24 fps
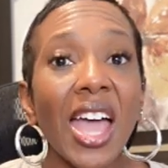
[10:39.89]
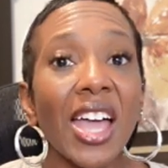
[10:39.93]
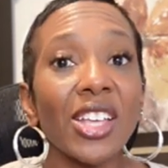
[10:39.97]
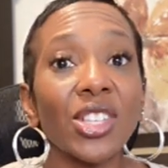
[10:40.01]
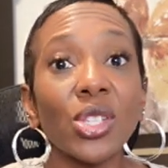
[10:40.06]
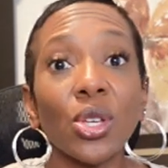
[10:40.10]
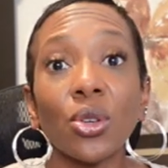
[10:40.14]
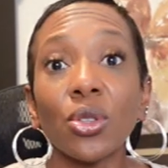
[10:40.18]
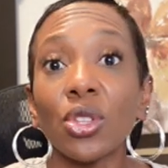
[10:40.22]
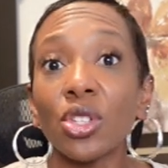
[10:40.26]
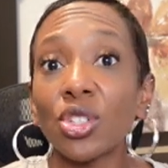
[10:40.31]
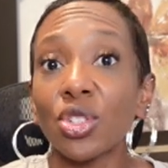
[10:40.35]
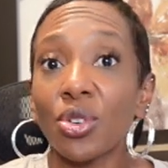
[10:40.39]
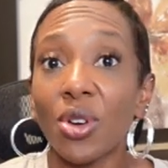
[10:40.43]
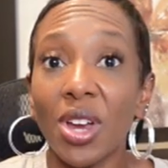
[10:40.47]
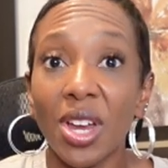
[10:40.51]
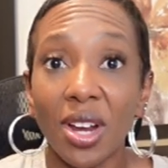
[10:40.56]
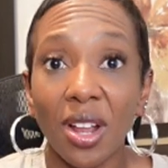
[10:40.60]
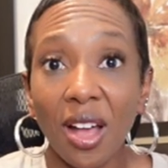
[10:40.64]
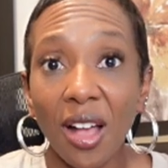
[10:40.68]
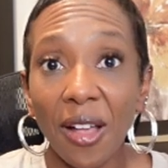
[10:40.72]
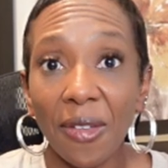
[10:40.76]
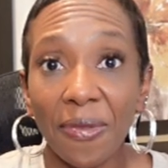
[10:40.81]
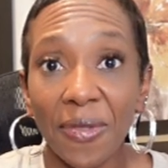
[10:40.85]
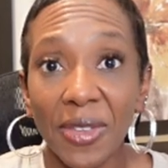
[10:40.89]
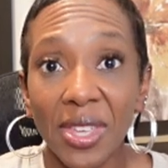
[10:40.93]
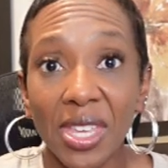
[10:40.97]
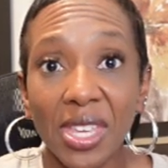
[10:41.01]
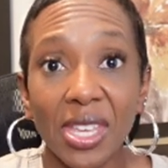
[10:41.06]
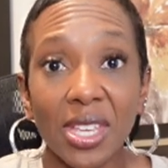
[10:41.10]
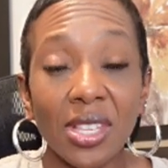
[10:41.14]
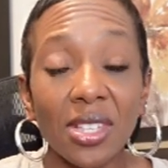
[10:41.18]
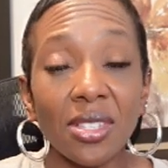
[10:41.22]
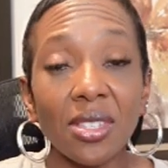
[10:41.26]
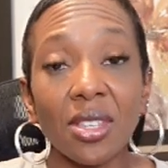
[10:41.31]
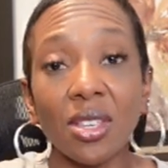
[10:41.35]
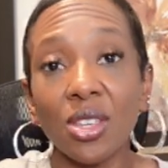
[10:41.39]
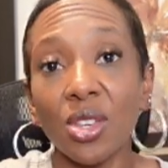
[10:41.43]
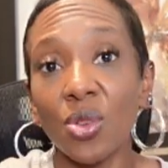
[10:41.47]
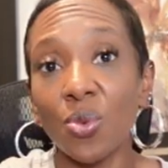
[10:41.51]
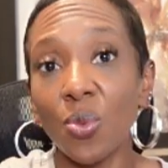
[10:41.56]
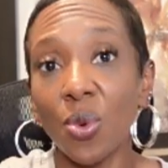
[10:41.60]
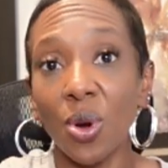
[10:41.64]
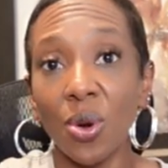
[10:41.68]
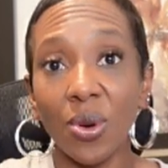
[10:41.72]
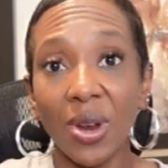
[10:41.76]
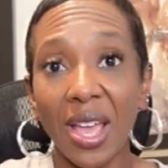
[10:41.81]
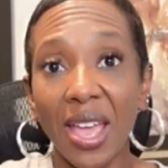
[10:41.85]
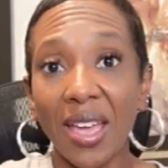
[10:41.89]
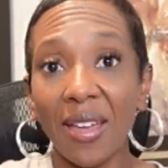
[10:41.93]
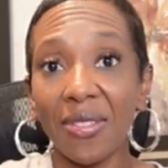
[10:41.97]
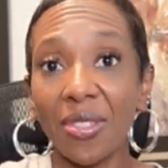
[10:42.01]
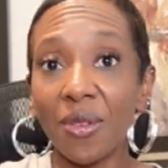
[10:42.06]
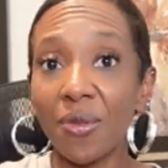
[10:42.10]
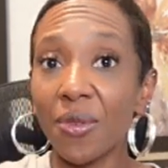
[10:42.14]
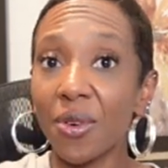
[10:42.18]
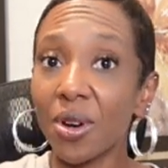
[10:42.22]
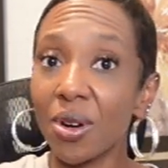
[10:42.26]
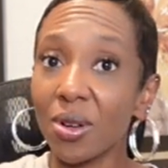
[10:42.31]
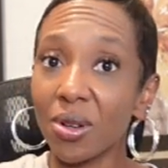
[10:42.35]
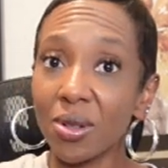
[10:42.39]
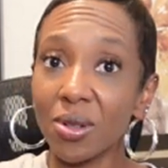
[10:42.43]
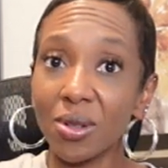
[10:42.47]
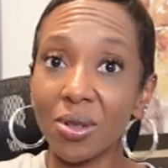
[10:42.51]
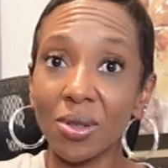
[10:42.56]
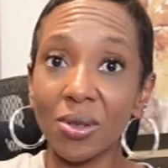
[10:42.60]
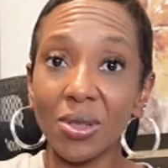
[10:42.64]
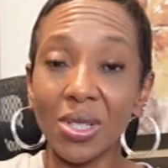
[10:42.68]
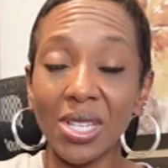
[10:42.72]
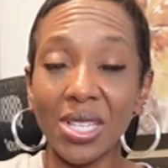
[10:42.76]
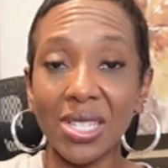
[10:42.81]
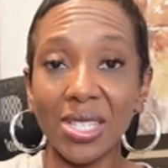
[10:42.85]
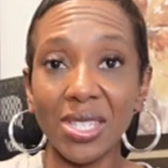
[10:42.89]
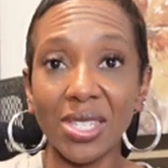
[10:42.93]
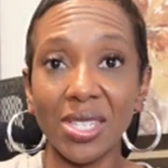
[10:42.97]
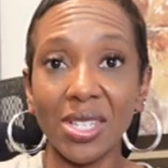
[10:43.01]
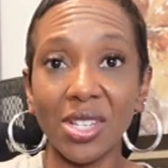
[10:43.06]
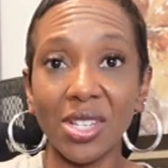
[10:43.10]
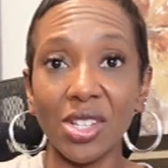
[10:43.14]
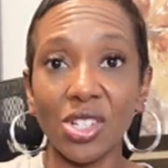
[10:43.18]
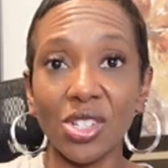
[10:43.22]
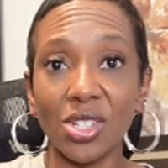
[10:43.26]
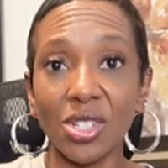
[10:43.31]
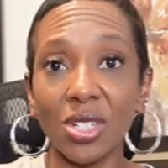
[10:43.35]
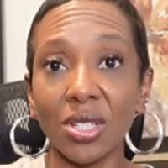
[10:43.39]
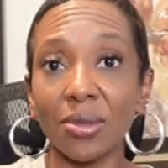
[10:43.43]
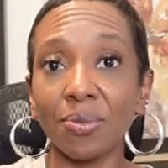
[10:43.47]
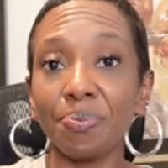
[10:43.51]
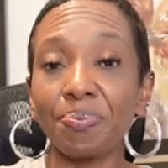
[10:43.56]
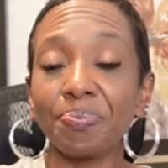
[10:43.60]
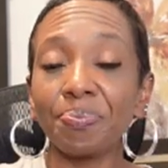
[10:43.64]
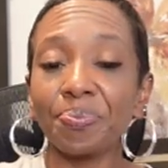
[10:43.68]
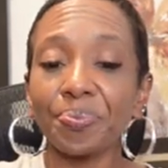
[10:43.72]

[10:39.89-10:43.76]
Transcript: And so the trade-off is you won't have the vertical incision,